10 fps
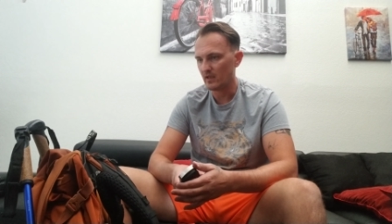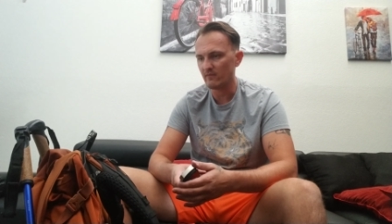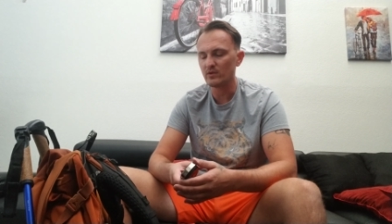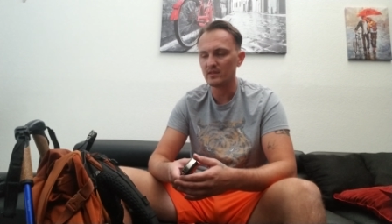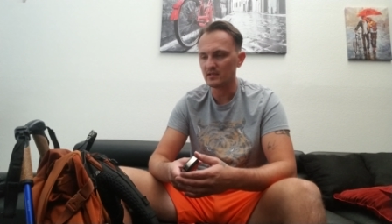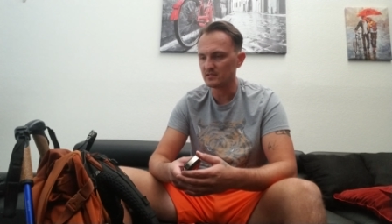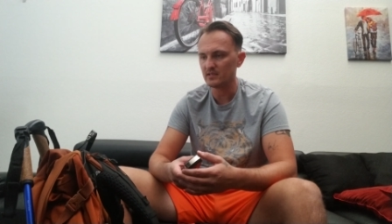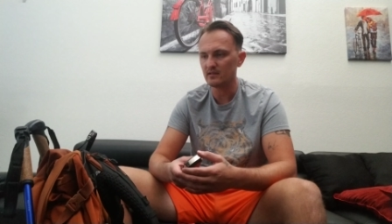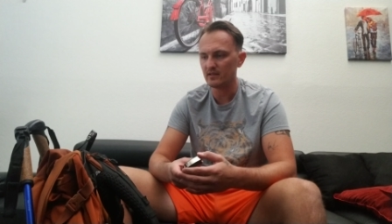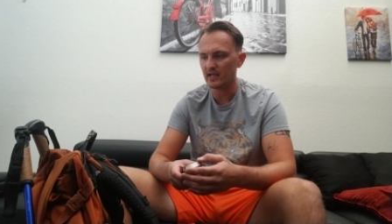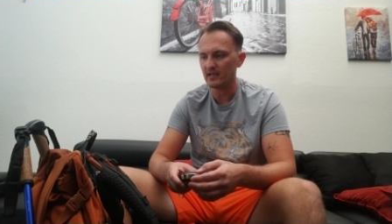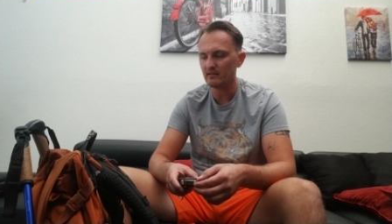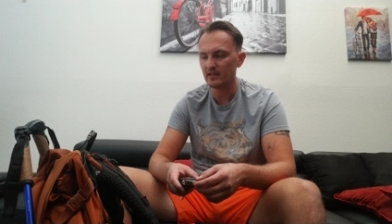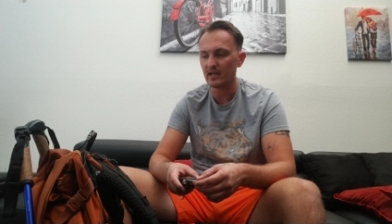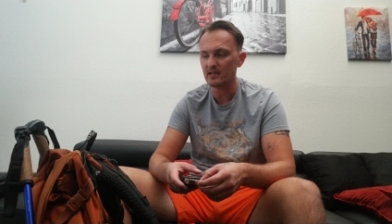Everything's in it that
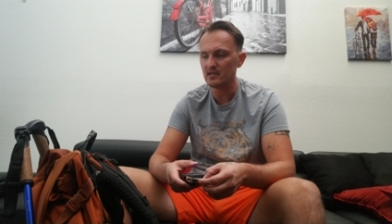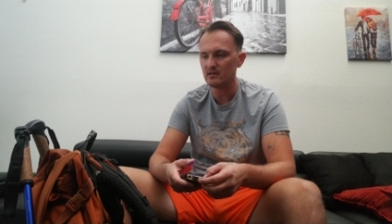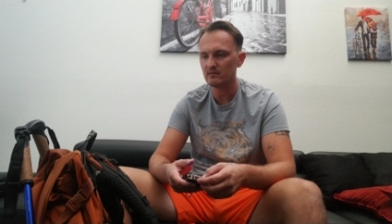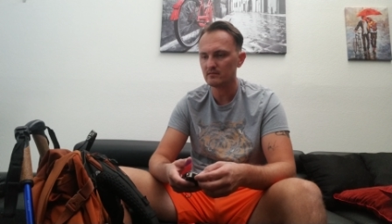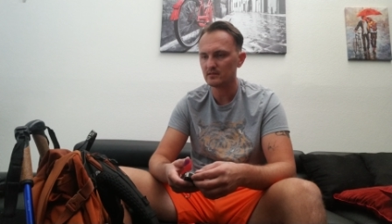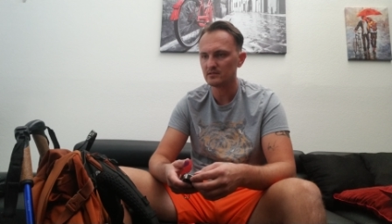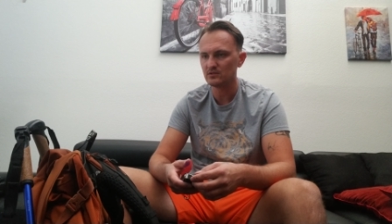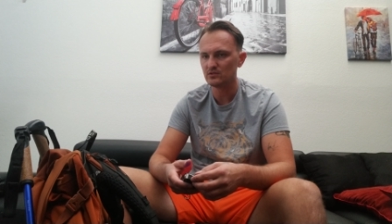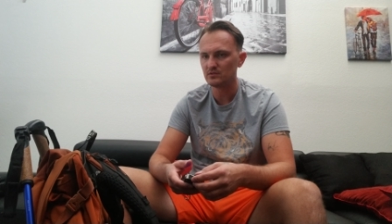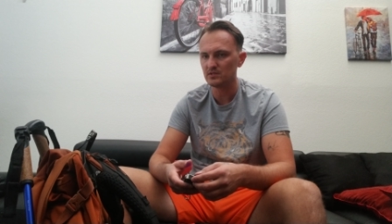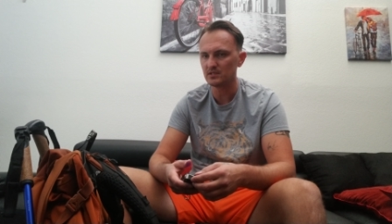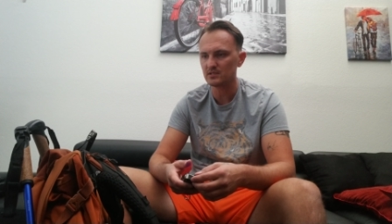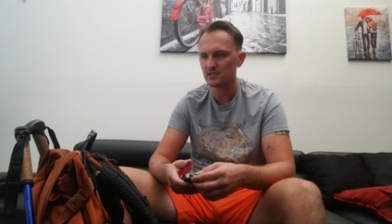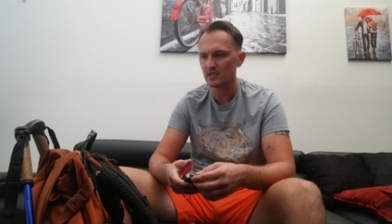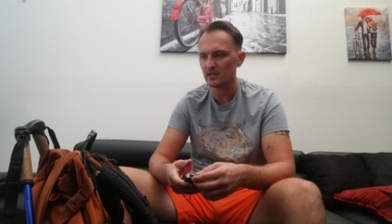I need.
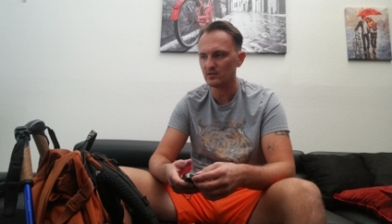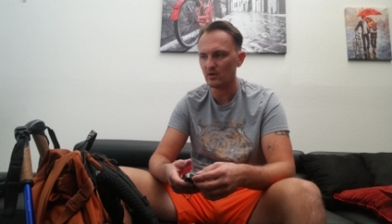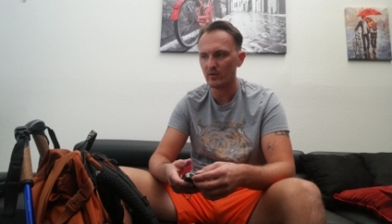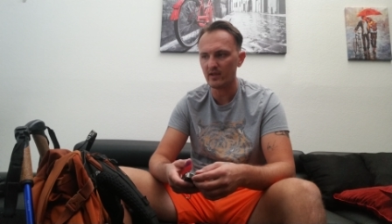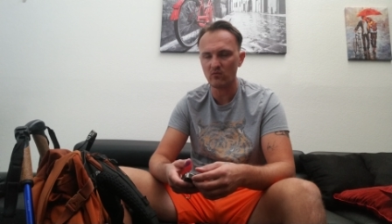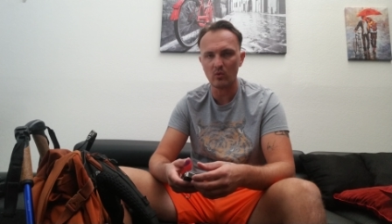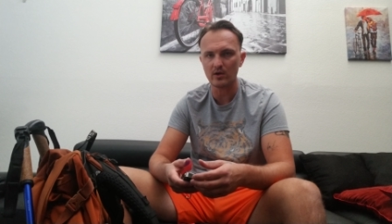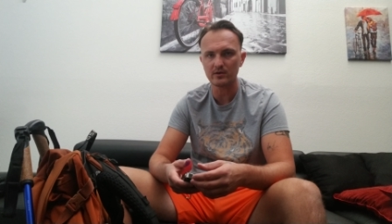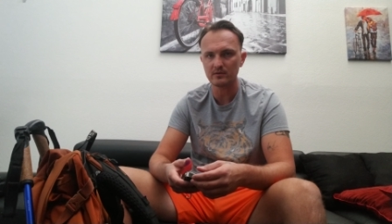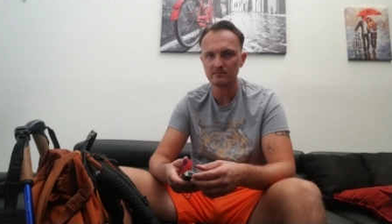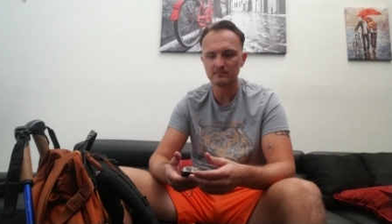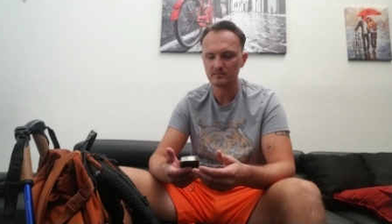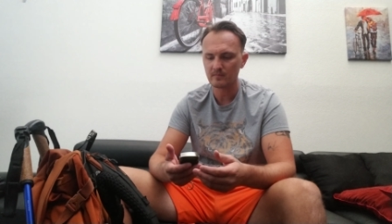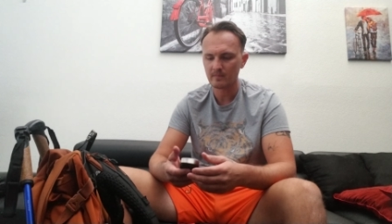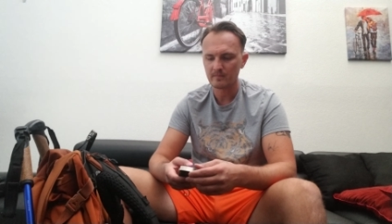Just don't have water.
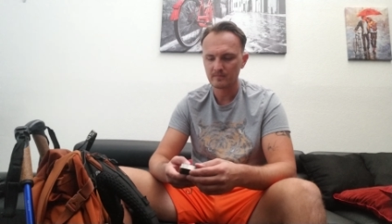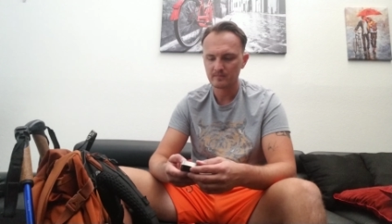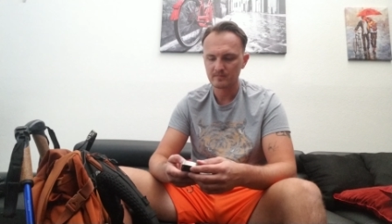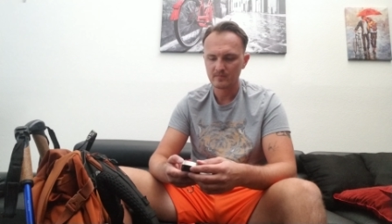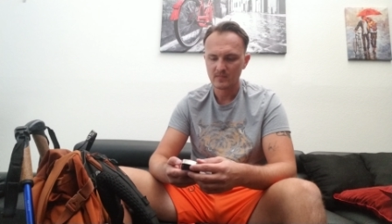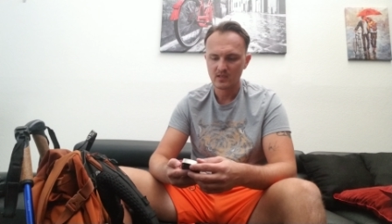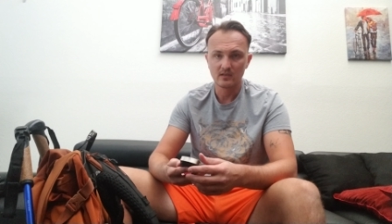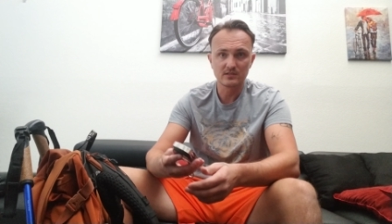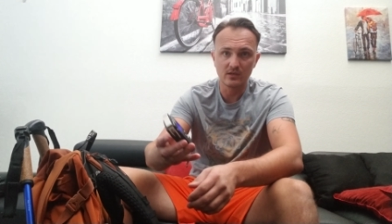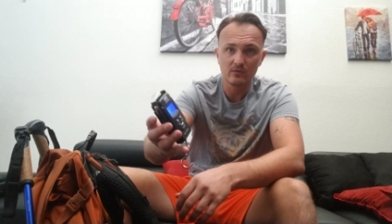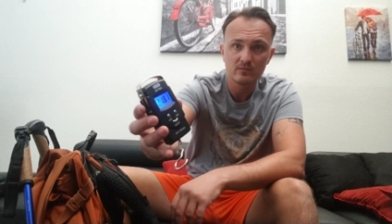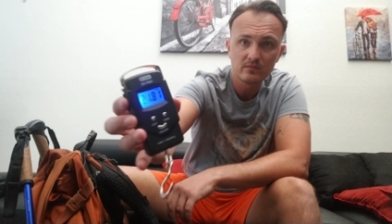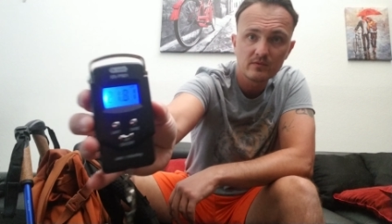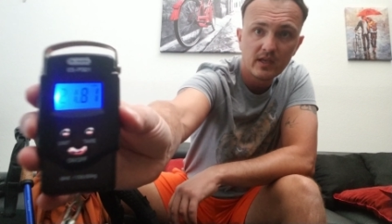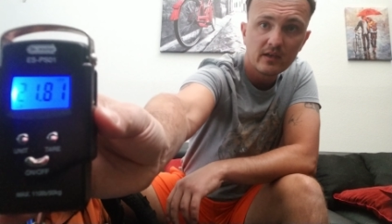So
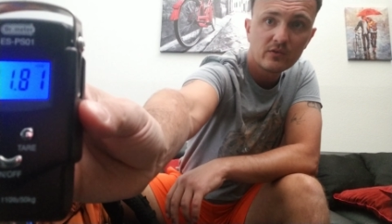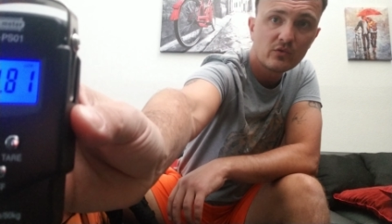yeah,